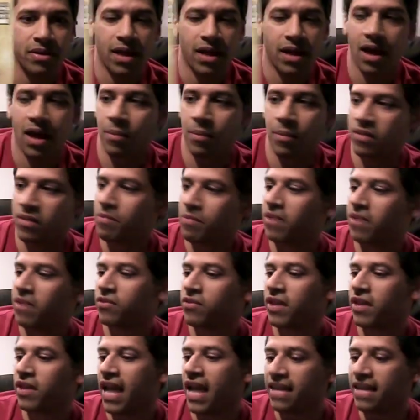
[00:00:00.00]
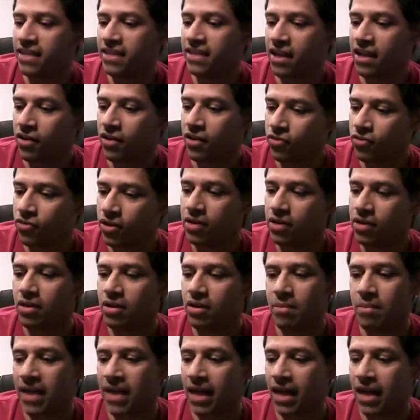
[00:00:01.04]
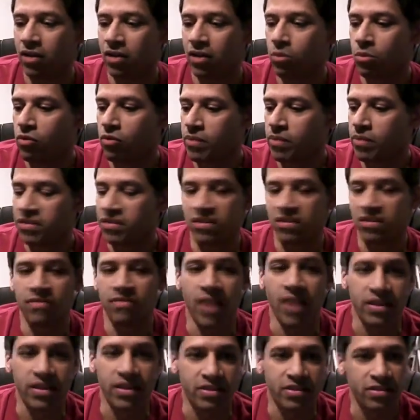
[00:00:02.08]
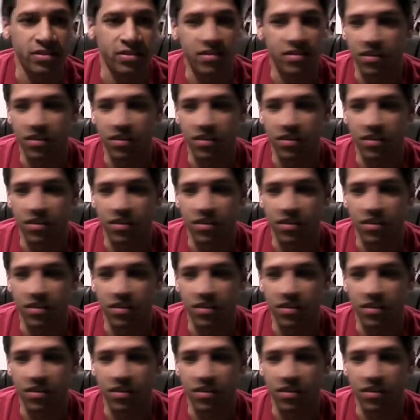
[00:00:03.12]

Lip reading: it's basically 1800 mechanical movements and devices.